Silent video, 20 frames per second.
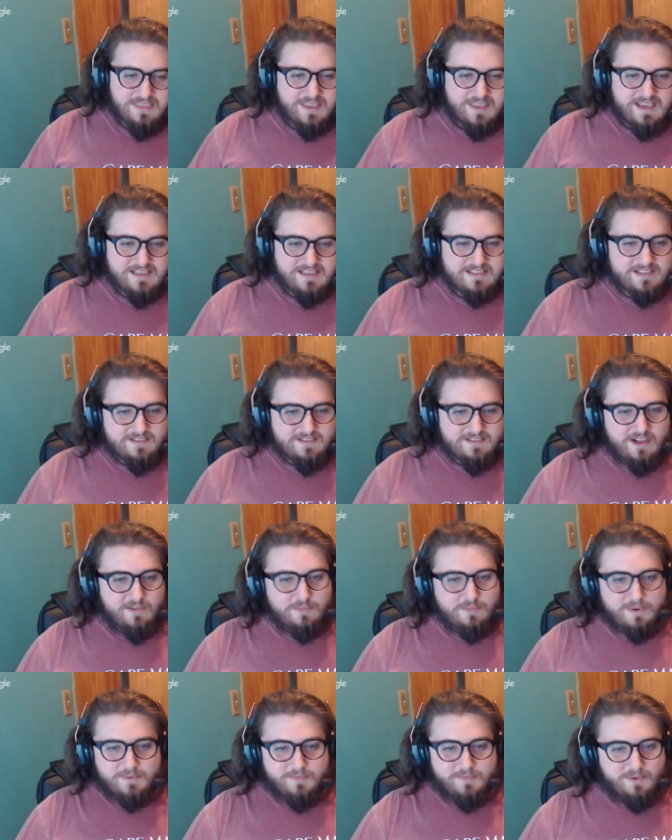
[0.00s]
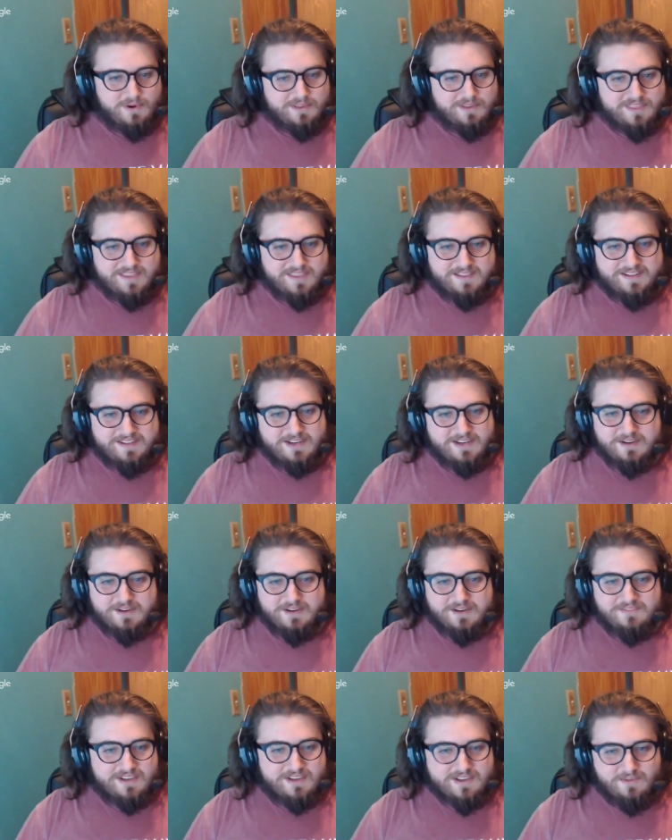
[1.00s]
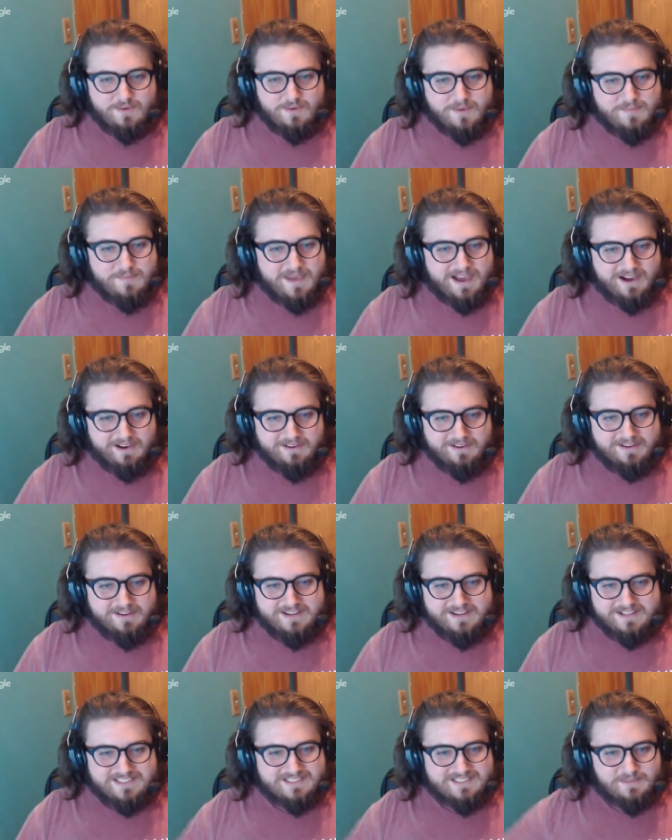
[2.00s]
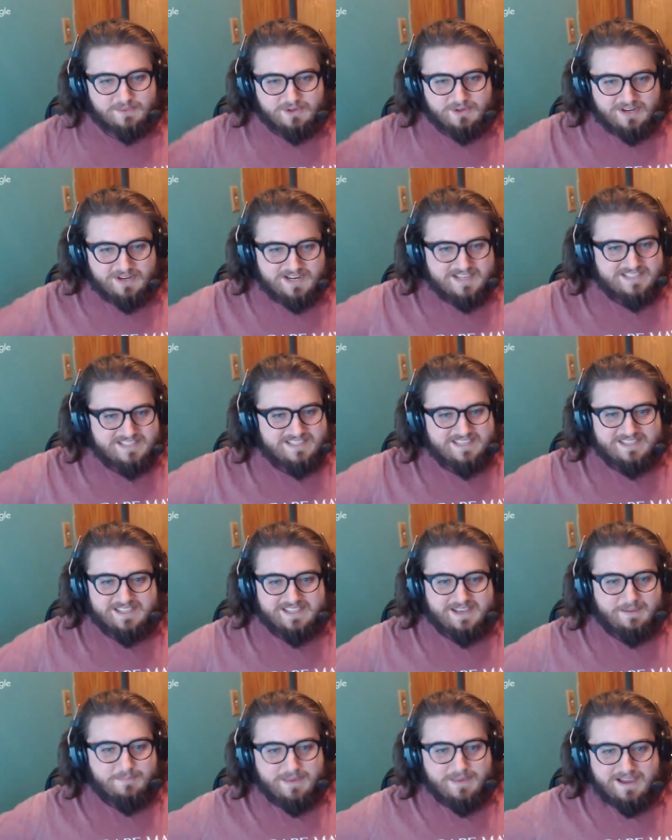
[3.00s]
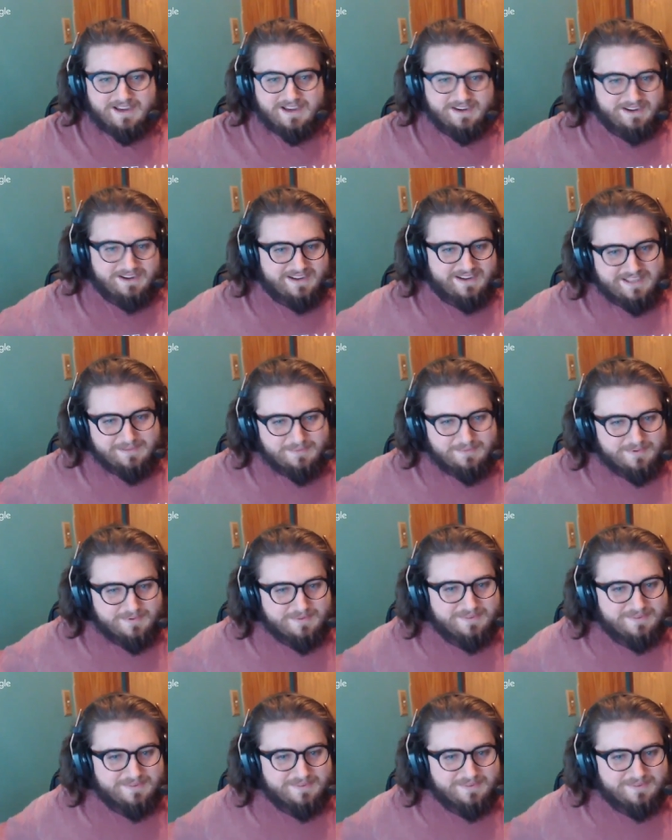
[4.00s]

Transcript: as a developer more than you know if you can whip out some crazy like binary heap.